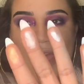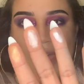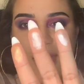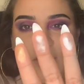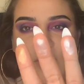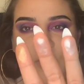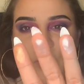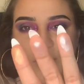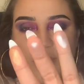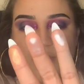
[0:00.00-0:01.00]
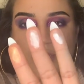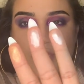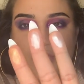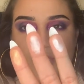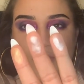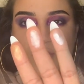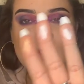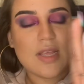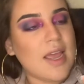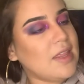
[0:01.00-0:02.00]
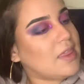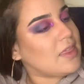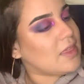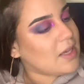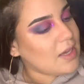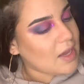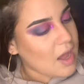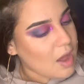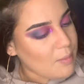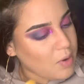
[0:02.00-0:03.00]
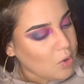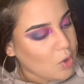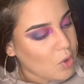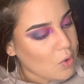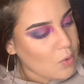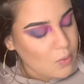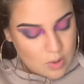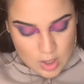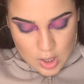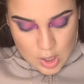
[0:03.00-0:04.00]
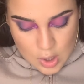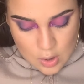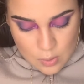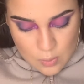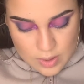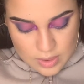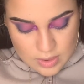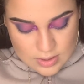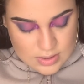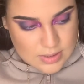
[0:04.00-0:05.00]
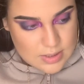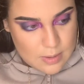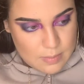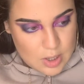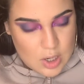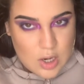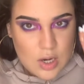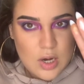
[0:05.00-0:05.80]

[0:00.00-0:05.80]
I don't know which one to choose. I think I'm gonna go with Summer.